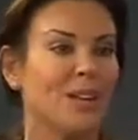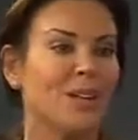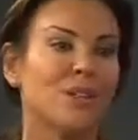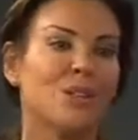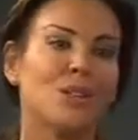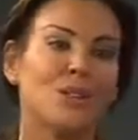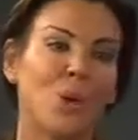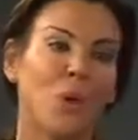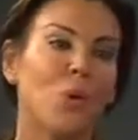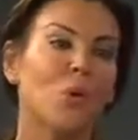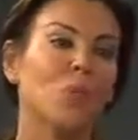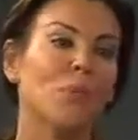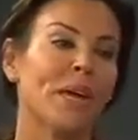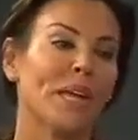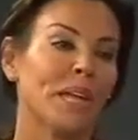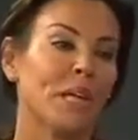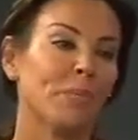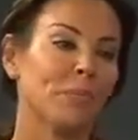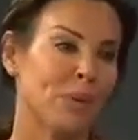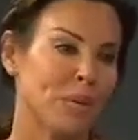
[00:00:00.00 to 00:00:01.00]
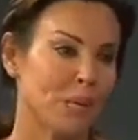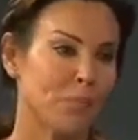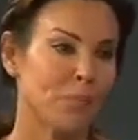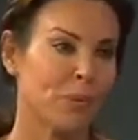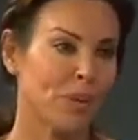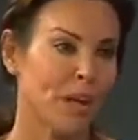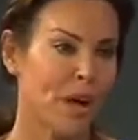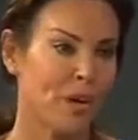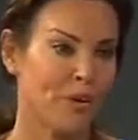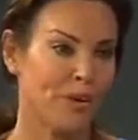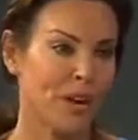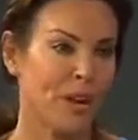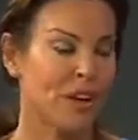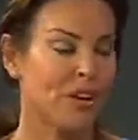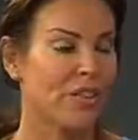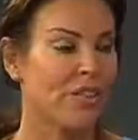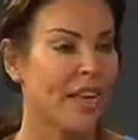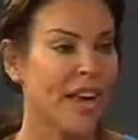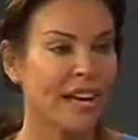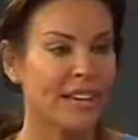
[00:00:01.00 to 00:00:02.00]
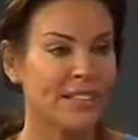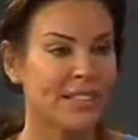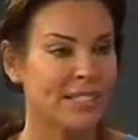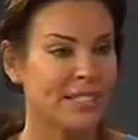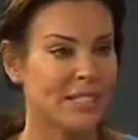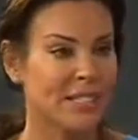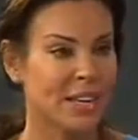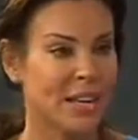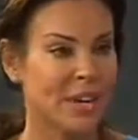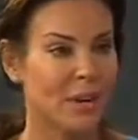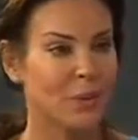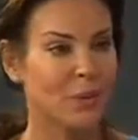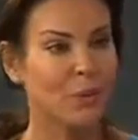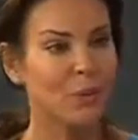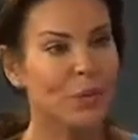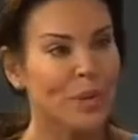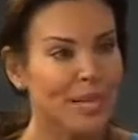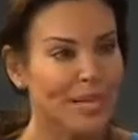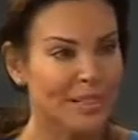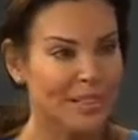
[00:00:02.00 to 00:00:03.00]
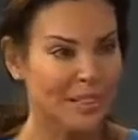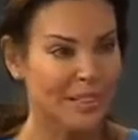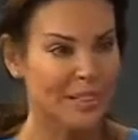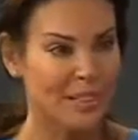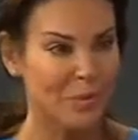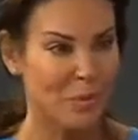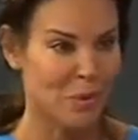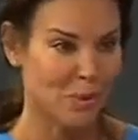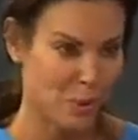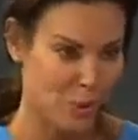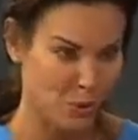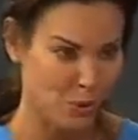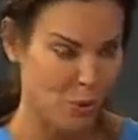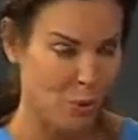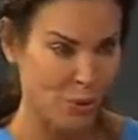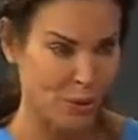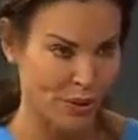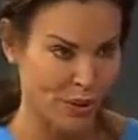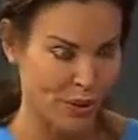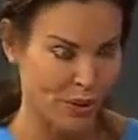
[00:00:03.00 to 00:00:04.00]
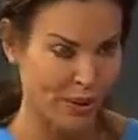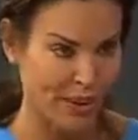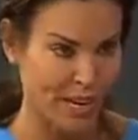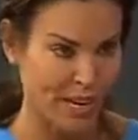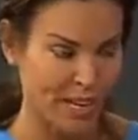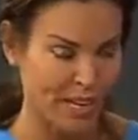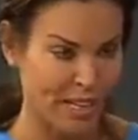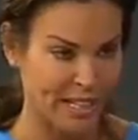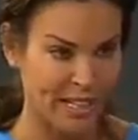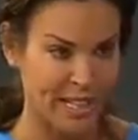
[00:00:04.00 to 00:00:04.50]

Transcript: so many people out there, and that's really the most important thing.